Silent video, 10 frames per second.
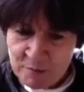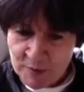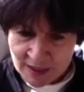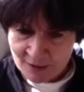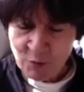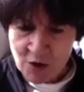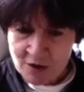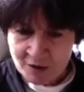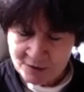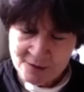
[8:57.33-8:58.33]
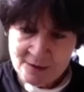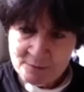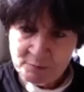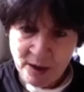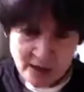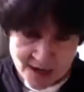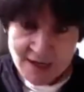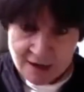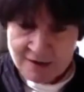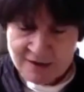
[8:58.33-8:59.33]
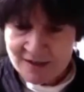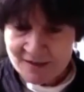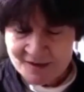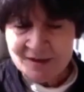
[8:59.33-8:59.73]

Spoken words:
big work by any artist.